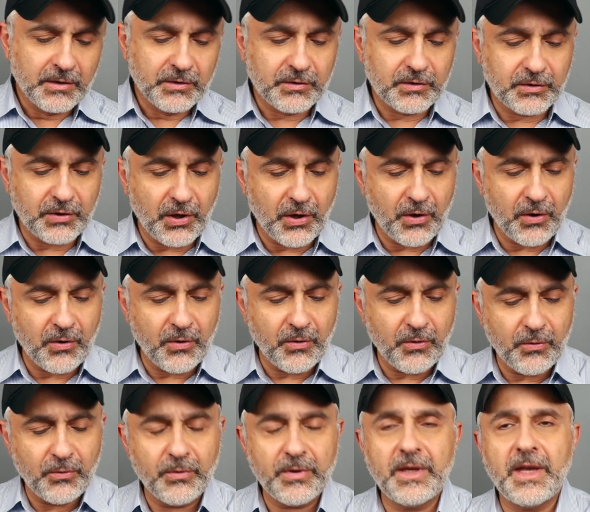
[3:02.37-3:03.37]

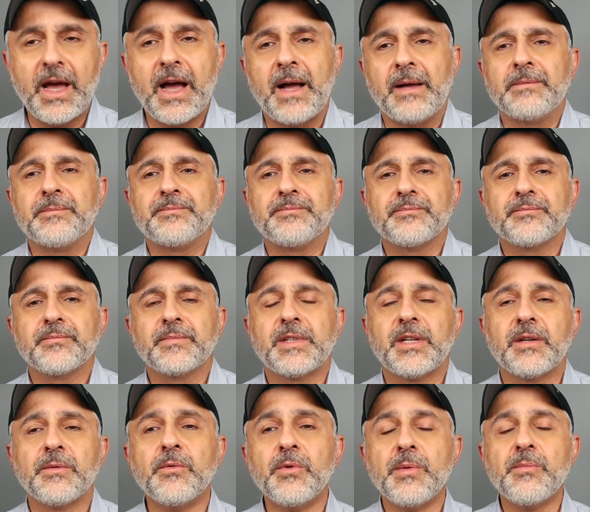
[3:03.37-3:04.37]
So yeah,
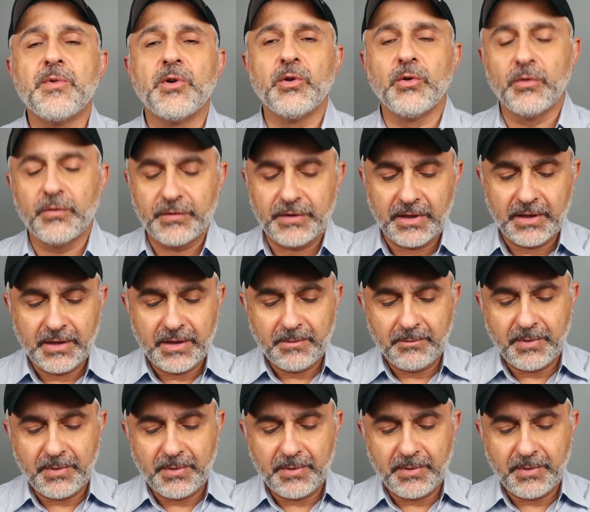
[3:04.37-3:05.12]
they're removed.